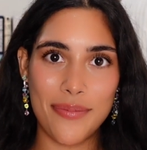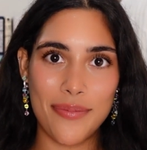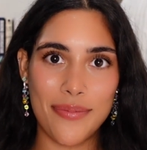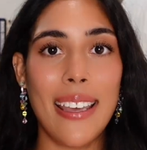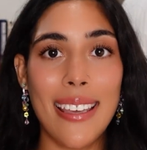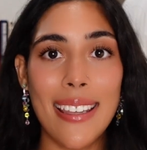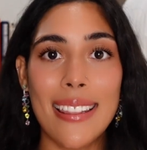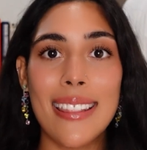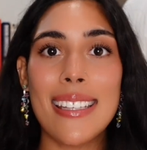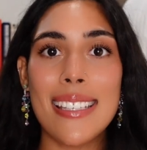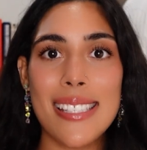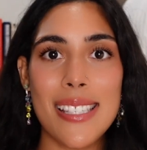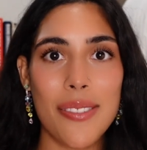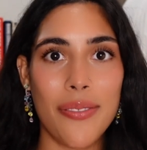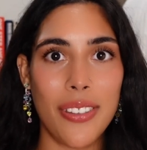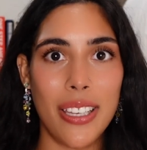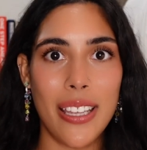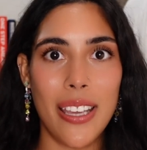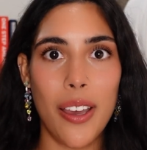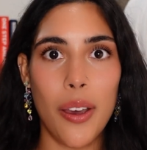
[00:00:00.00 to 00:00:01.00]
In this
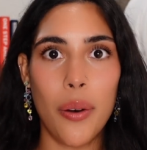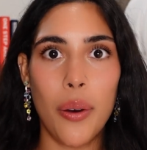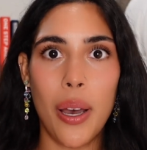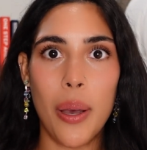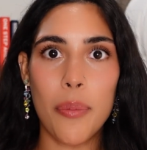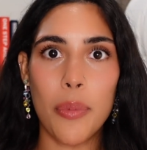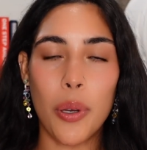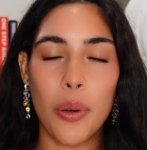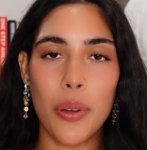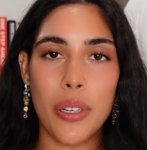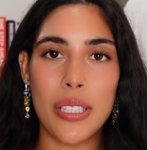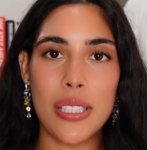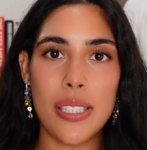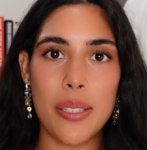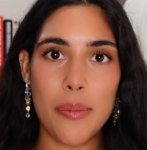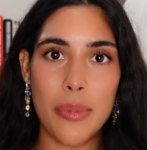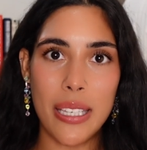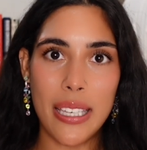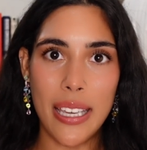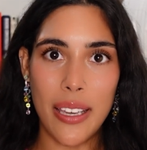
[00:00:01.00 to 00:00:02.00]
video, I'm going
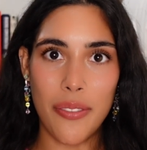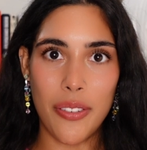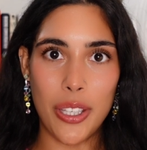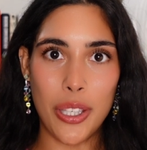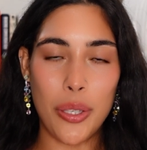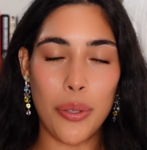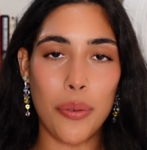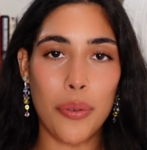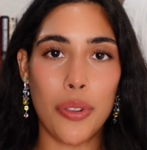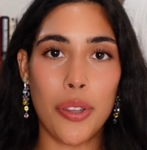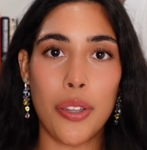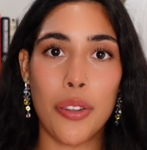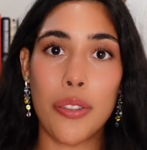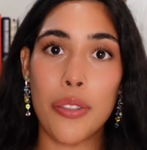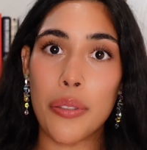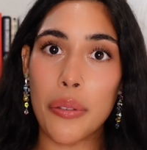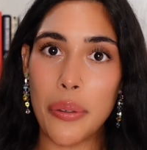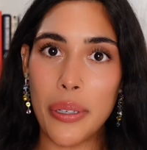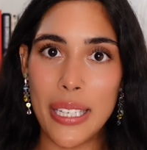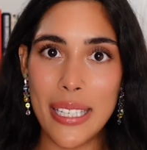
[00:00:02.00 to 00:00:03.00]
to be giving you the
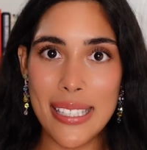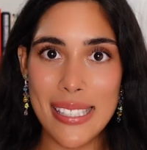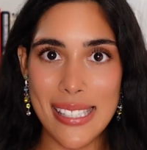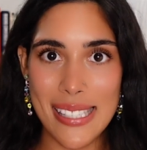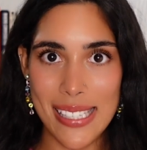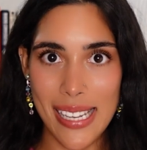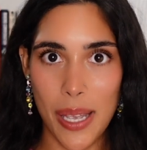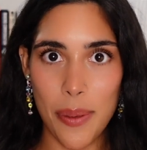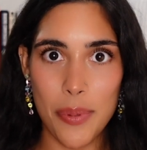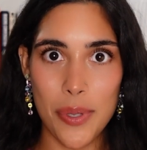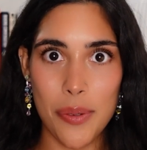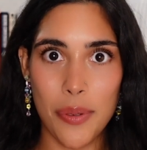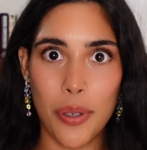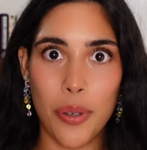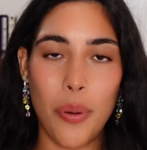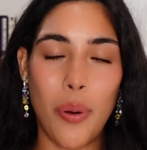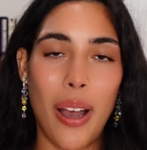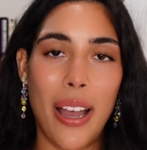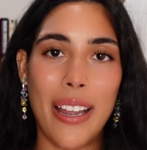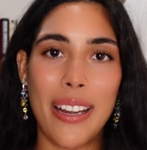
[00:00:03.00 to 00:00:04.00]
3 steps
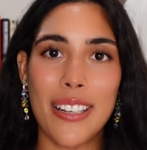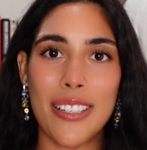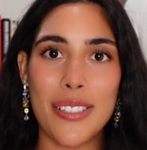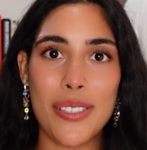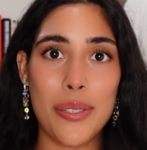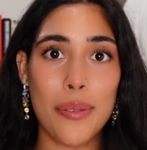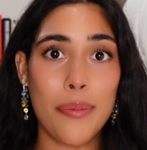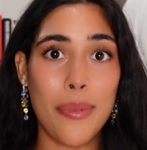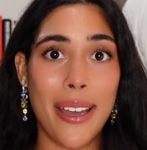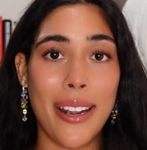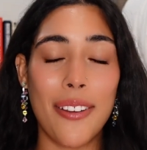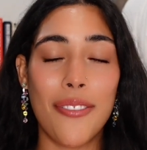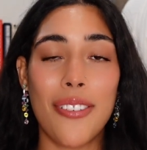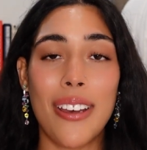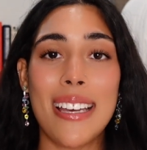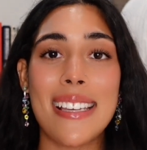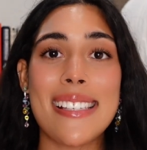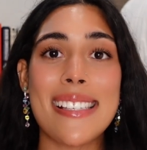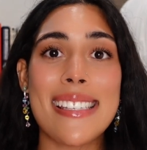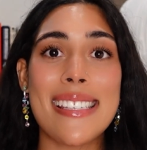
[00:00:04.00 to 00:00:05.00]
required to
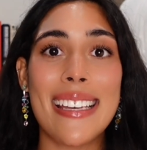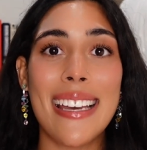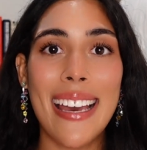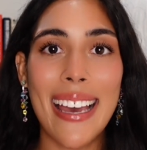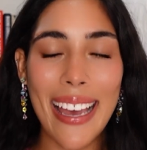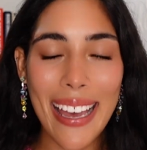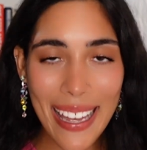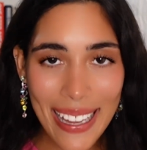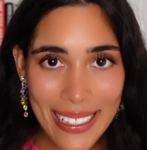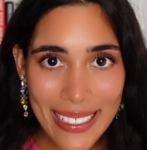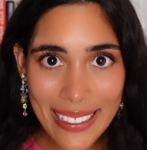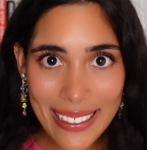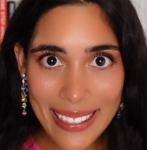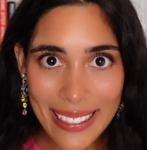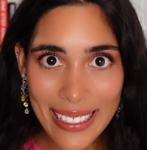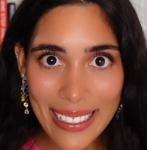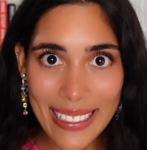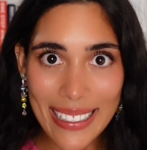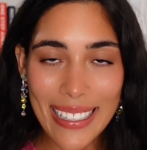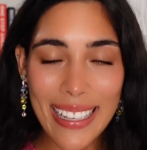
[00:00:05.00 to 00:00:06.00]
manifest
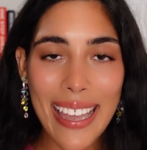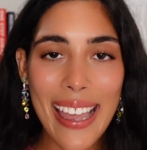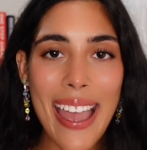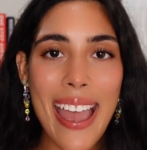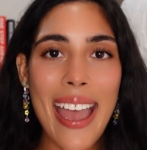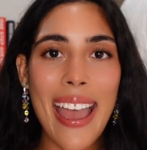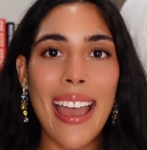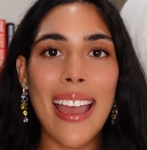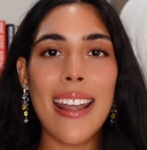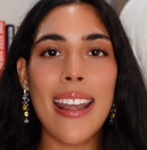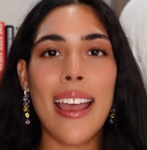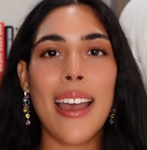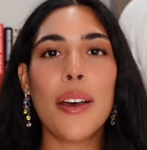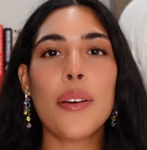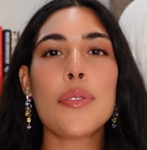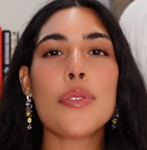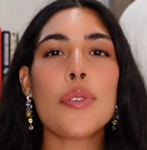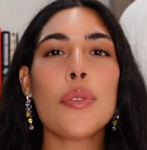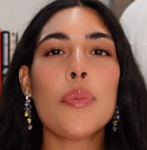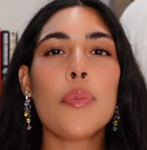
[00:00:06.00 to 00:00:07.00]
anything and
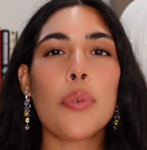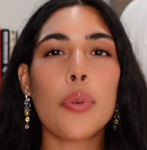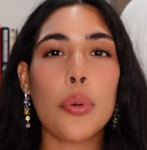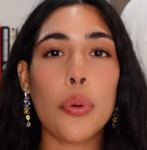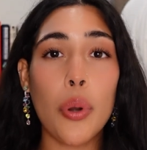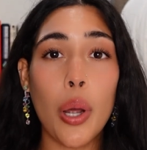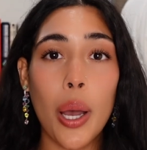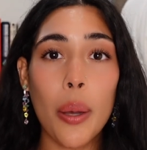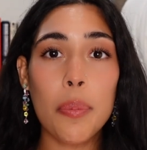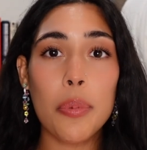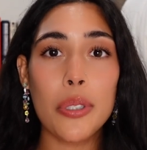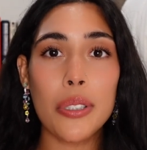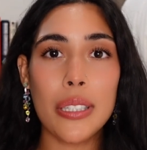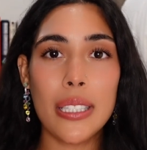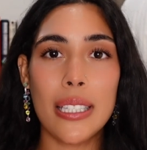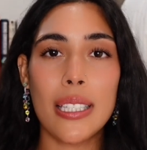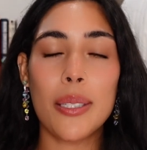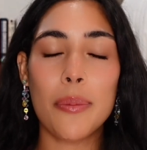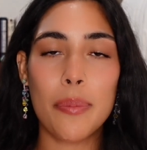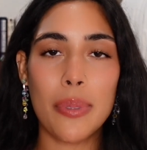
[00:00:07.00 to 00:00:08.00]
how to
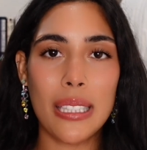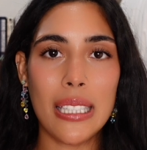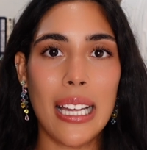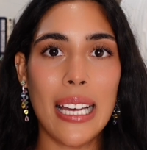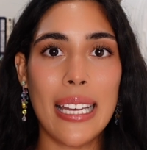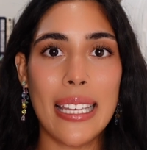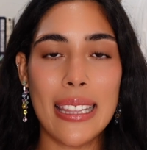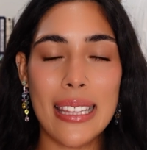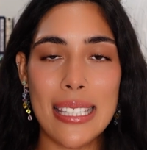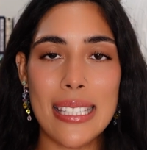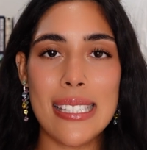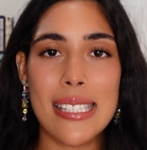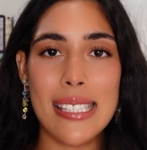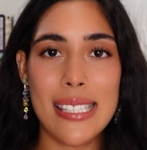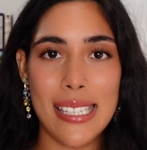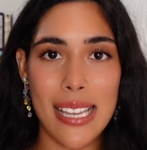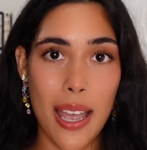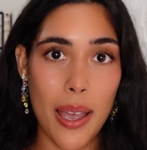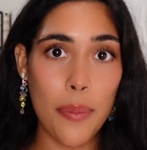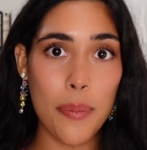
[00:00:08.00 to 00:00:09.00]
properly apply these
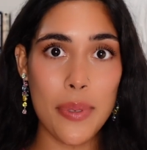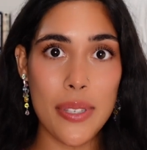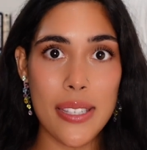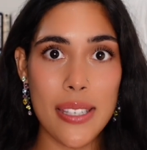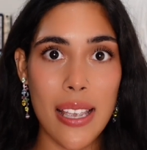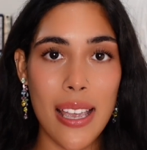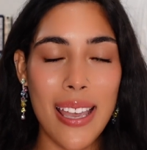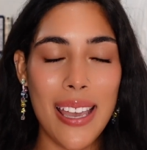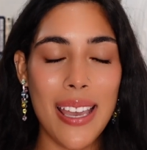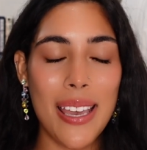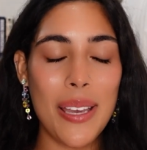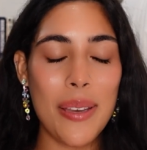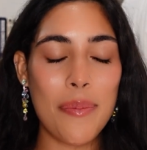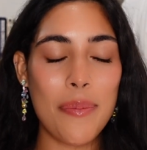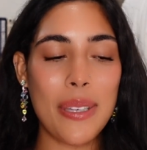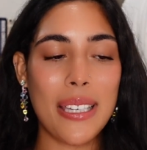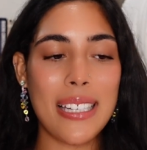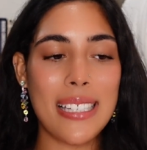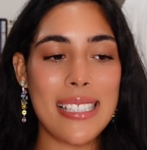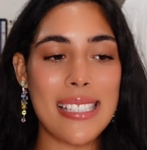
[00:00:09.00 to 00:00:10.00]
steps,
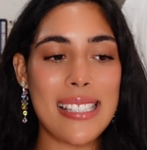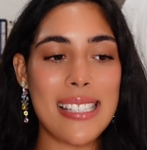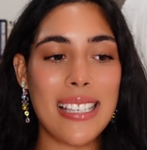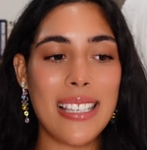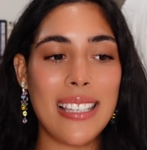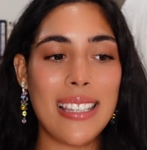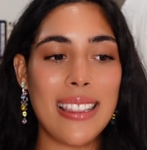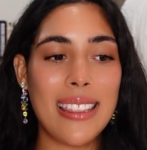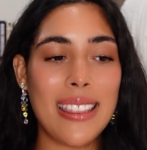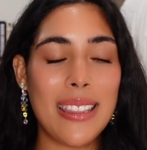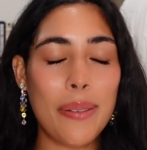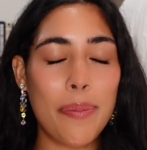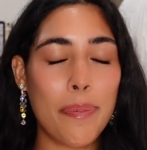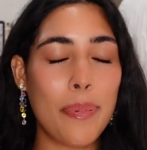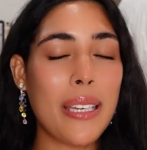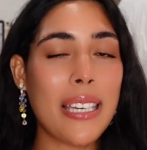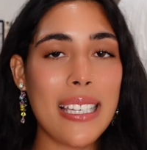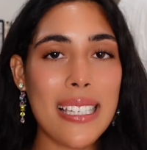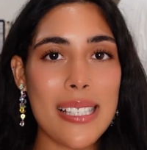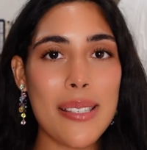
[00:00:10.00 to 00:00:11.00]
because the
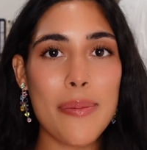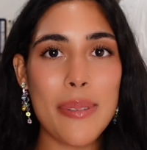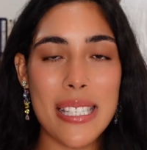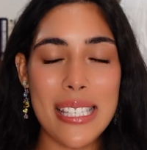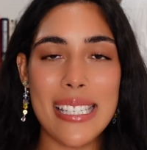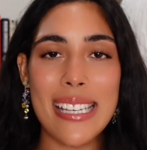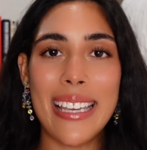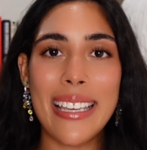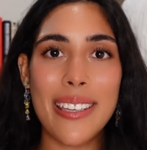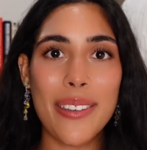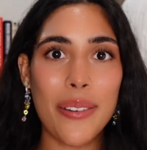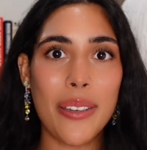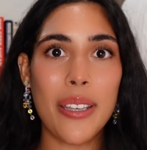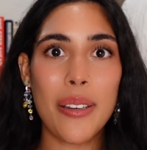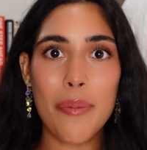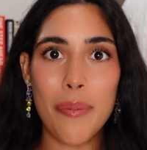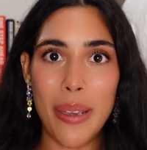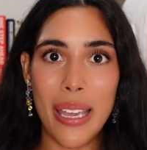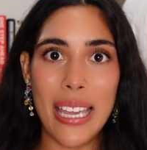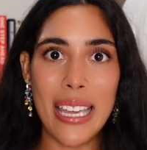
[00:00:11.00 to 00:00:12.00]
biggest mistake you
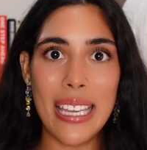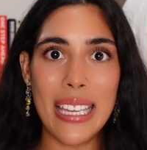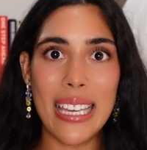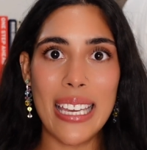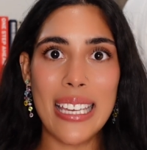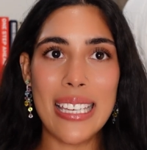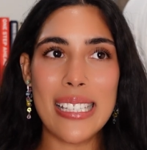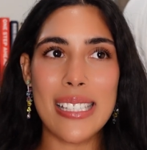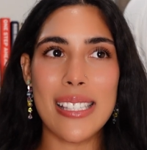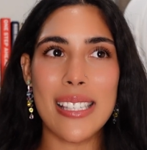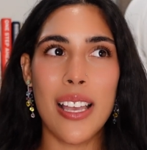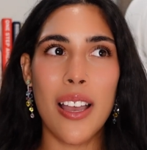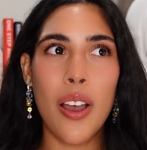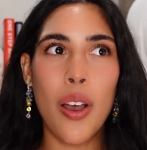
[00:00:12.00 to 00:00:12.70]
can make is